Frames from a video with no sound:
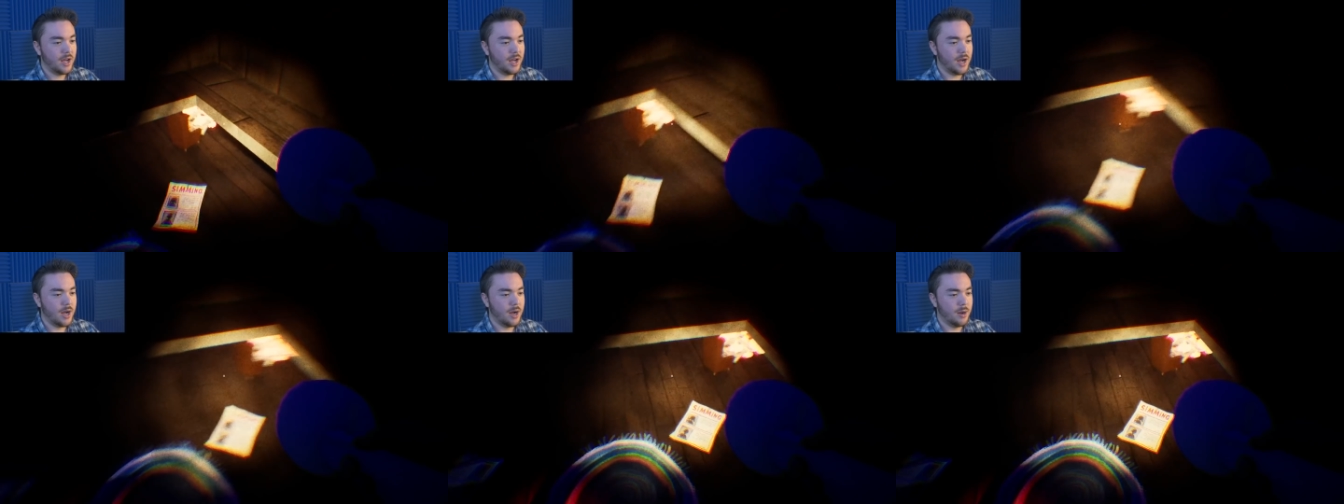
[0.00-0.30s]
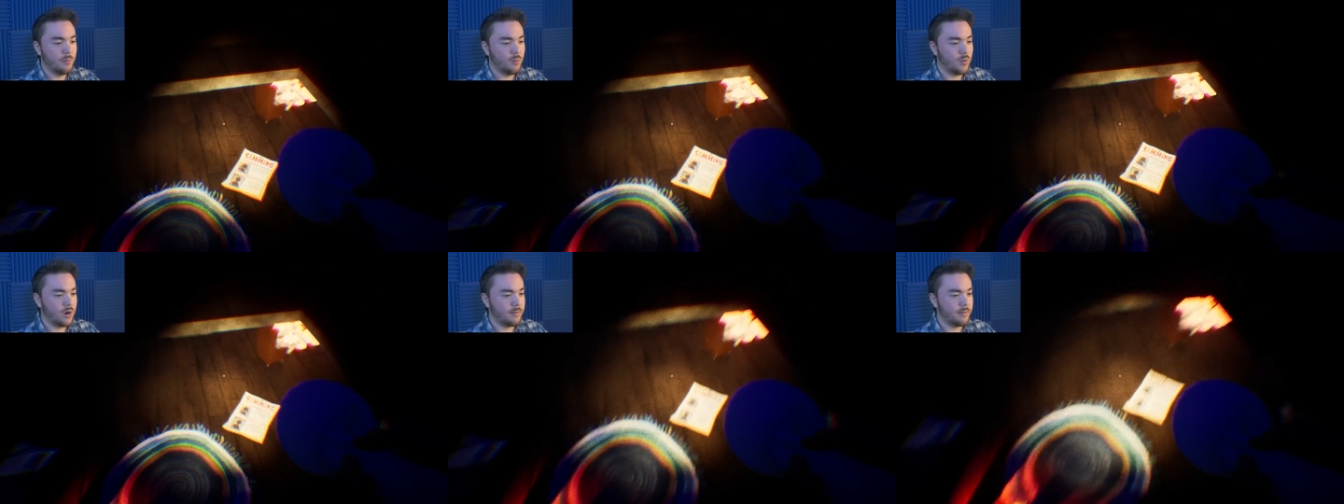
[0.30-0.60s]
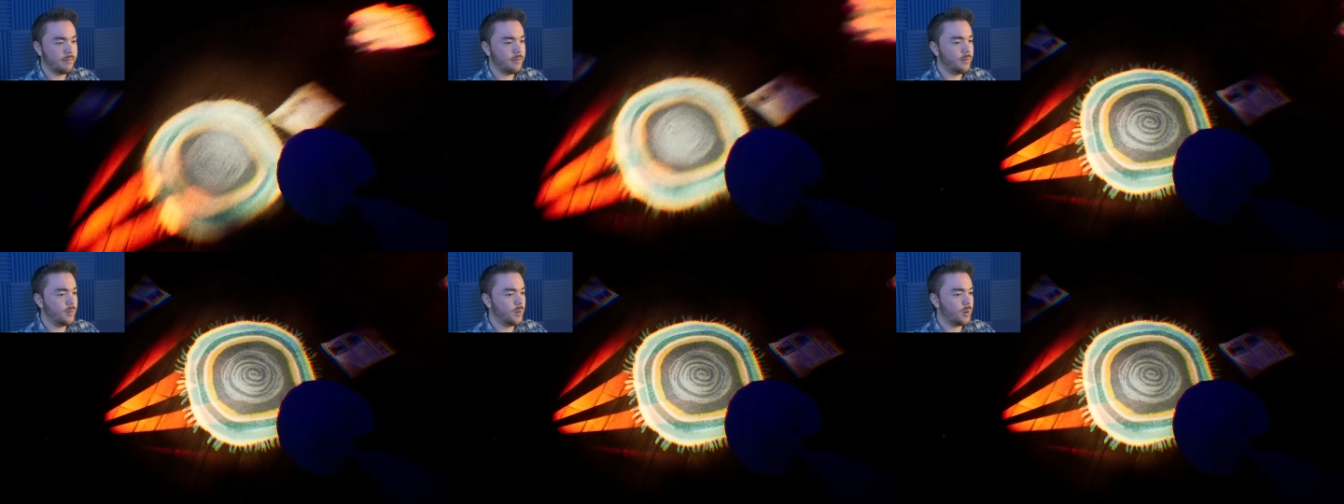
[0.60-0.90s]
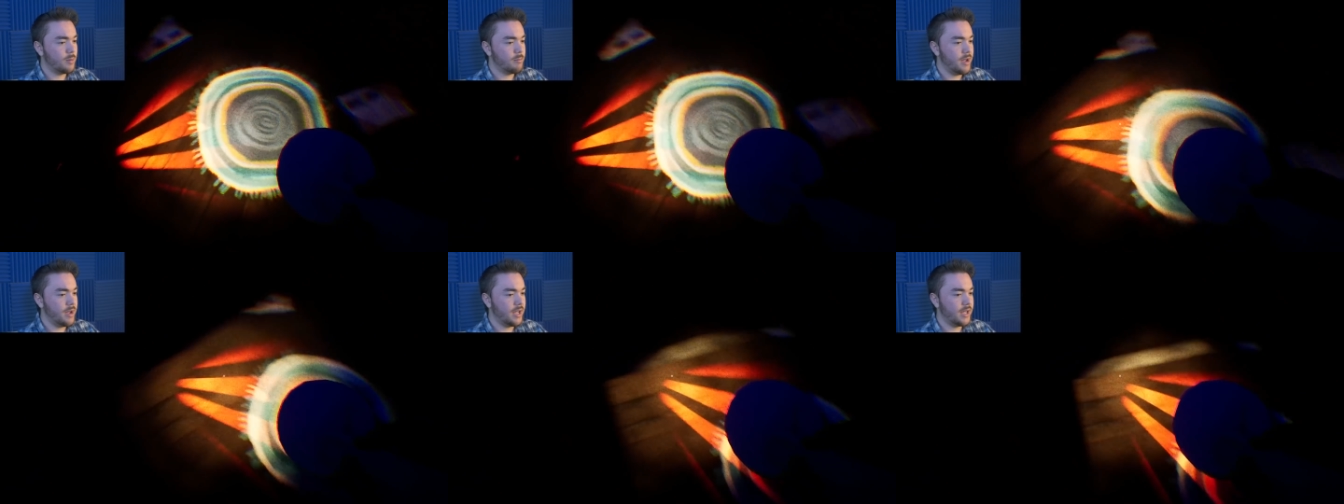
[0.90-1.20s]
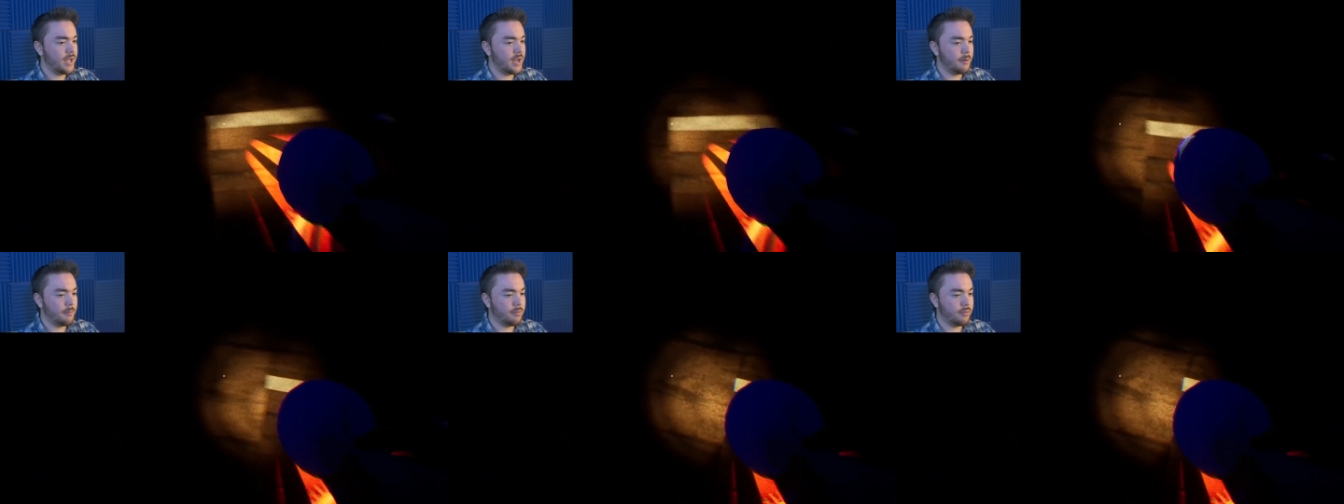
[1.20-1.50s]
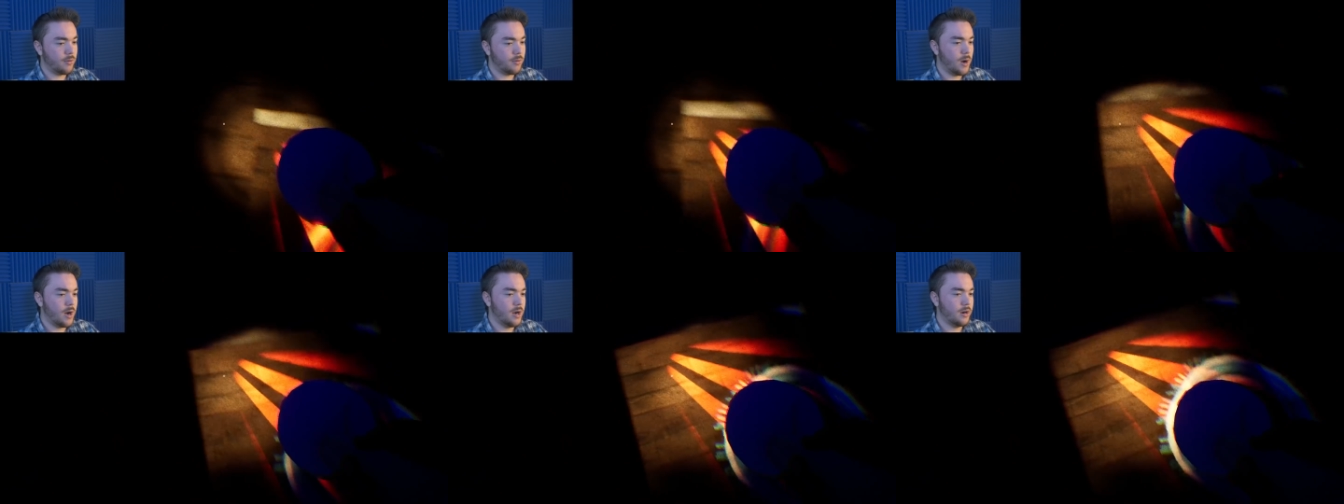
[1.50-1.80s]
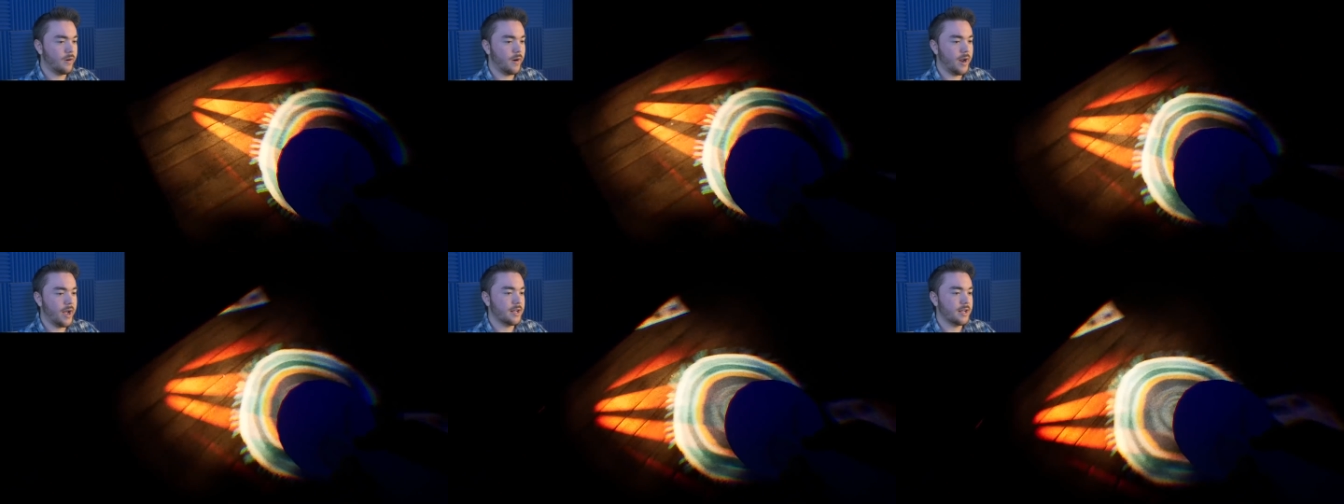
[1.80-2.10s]
Um, we're we're making
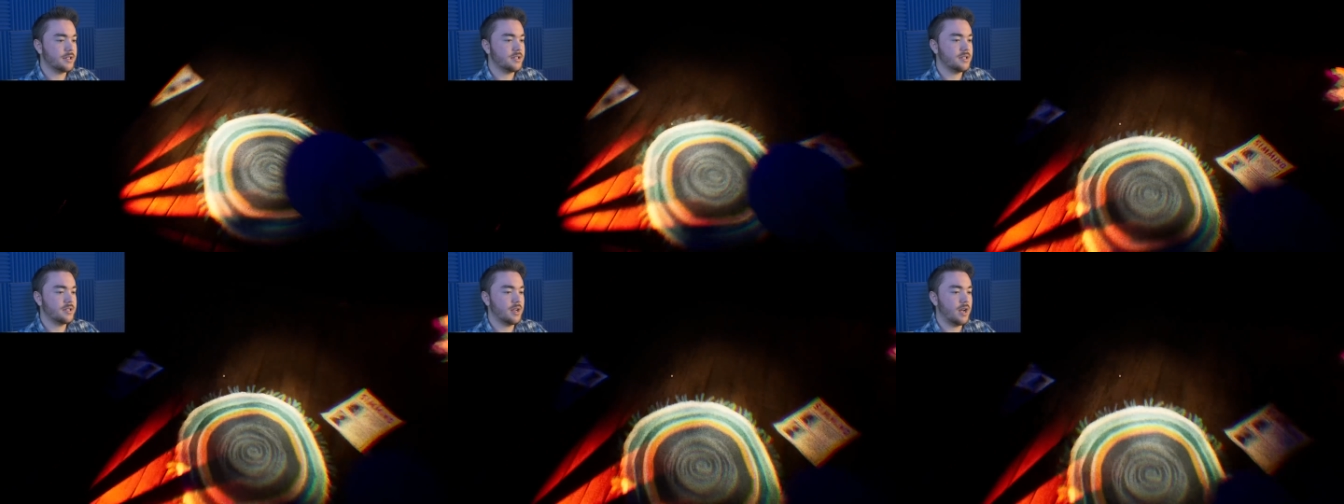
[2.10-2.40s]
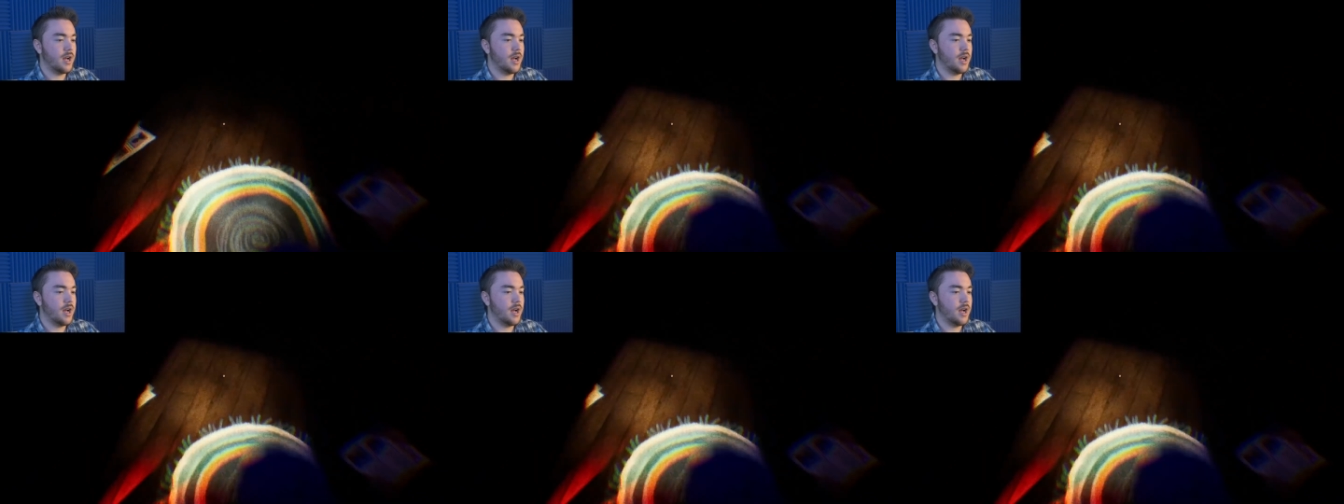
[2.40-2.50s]
progress.